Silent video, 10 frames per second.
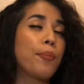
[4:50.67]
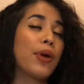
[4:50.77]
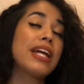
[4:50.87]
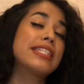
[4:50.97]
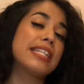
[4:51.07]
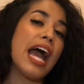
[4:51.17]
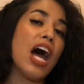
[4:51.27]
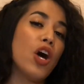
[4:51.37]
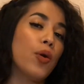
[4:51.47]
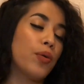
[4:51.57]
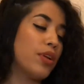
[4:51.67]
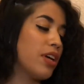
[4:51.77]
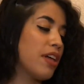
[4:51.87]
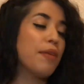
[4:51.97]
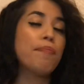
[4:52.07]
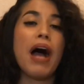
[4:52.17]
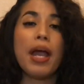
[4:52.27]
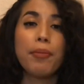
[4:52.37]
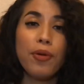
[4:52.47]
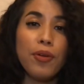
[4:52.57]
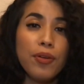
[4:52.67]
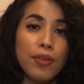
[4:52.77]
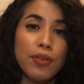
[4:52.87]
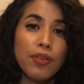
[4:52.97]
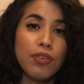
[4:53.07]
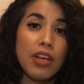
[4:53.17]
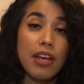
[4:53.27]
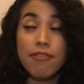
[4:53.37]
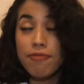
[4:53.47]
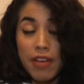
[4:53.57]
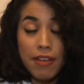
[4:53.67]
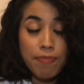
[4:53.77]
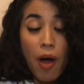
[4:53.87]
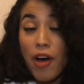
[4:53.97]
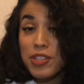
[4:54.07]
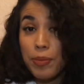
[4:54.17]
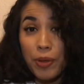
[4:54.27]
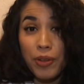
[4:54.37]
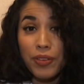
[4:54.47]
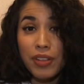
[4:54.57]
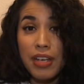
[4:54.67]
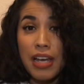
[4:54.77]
break down the Bible if possible.